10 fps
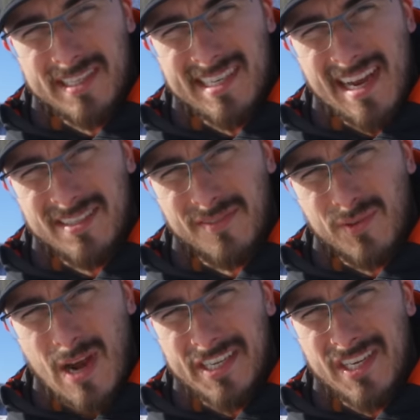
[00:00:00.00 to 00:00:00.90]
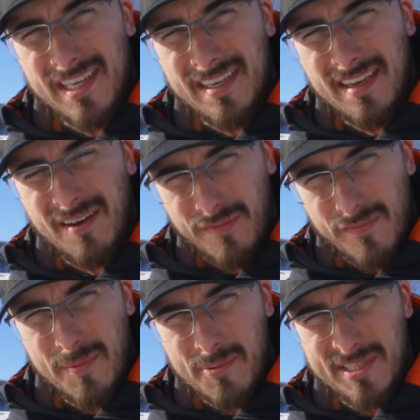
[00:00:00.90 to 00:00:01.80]
chance of crashing and a
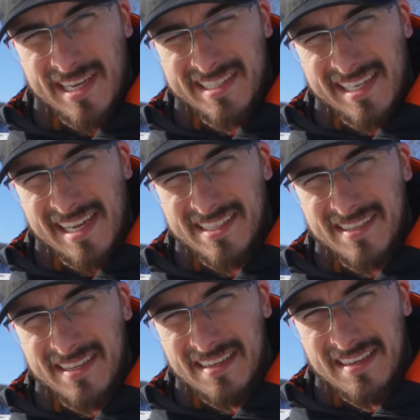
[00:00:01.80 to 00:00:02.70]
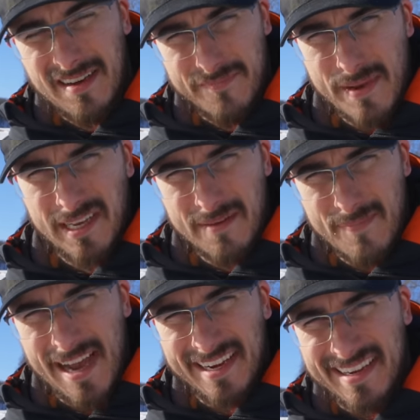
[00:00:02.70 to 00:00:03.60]
50% chance of making it
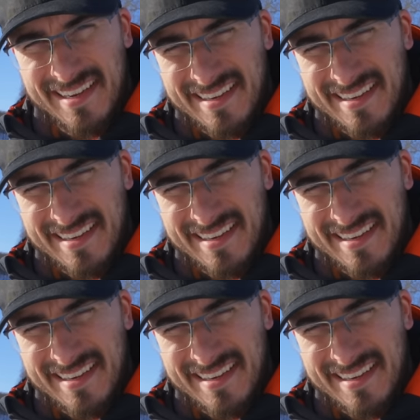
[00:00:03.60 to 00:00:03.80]
back.